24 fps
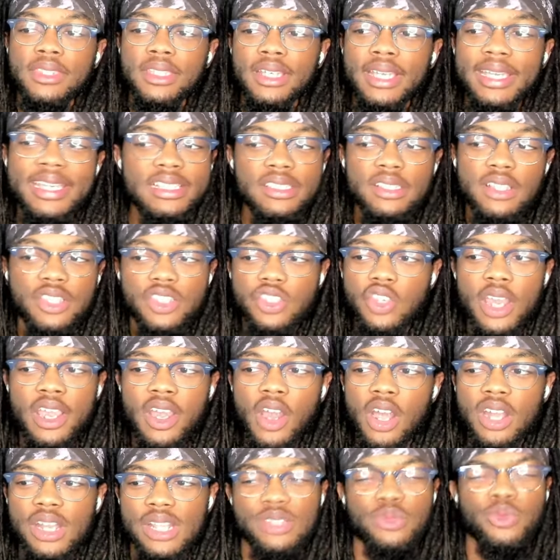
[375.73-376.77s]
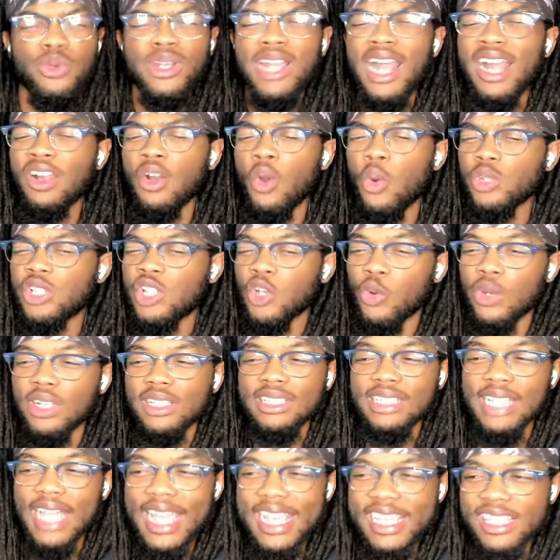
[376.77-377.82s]
He's a straight artist. Would I go to a
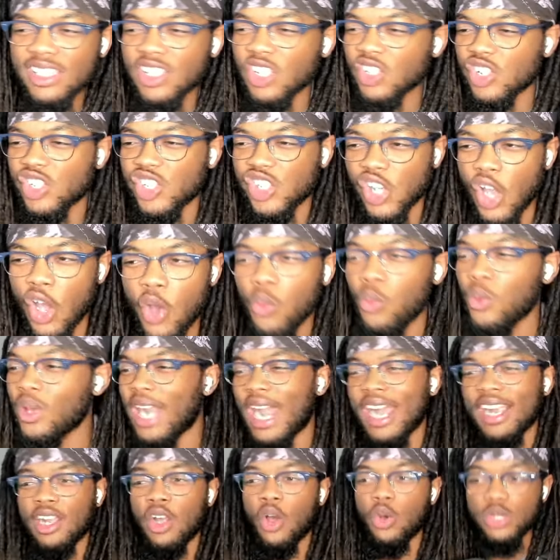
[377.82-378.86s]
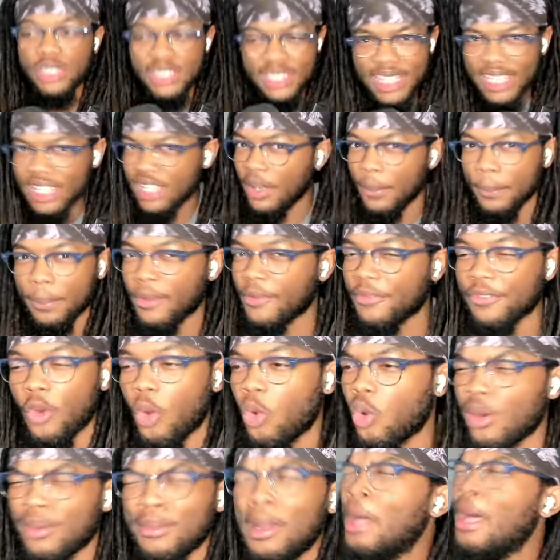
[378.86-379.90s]
Lazer show? Would I go see him
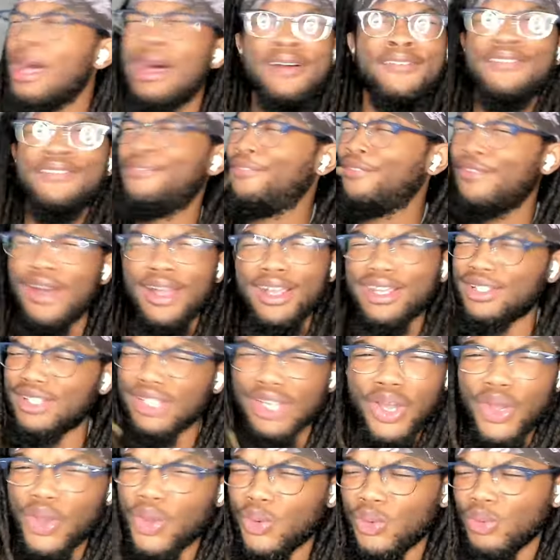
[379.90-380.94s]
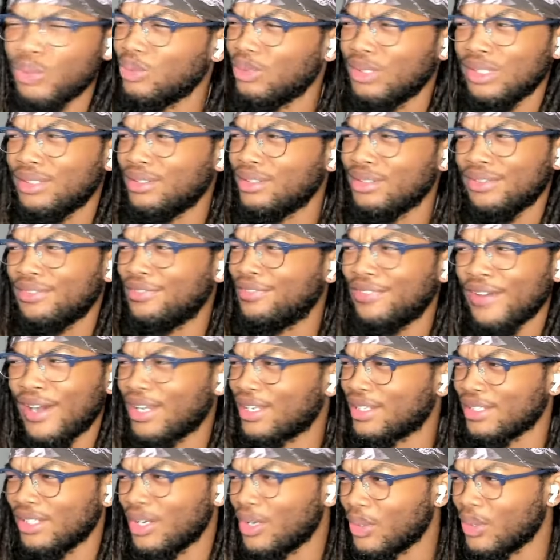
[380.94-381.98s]
perform? Fuck no.
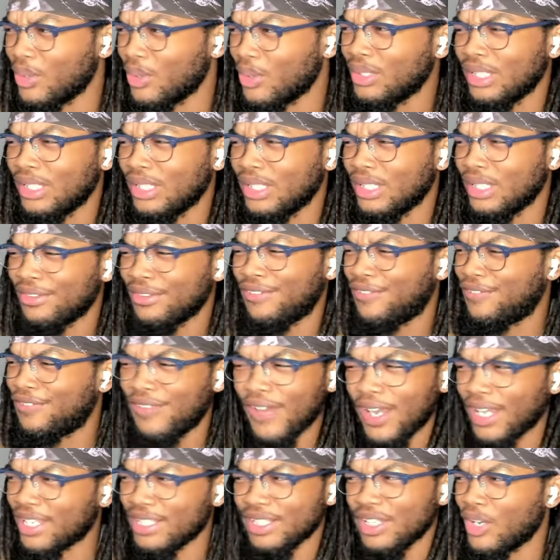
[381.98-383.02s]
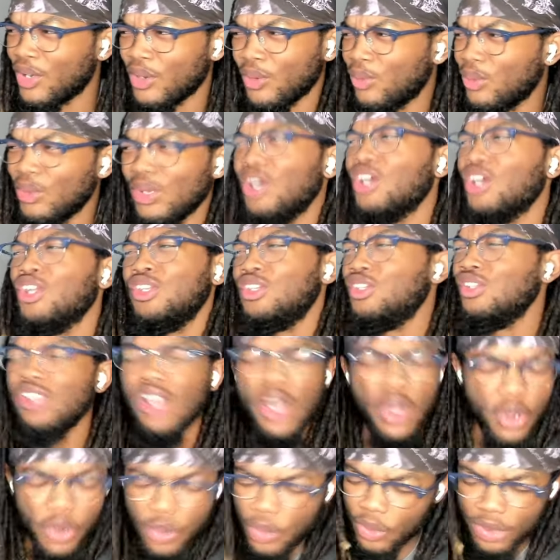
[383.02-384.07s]
Fuck no. Fuck no.
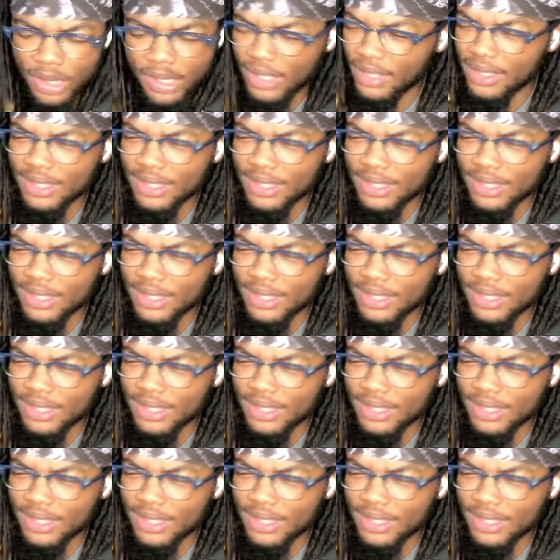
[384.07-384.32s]
No.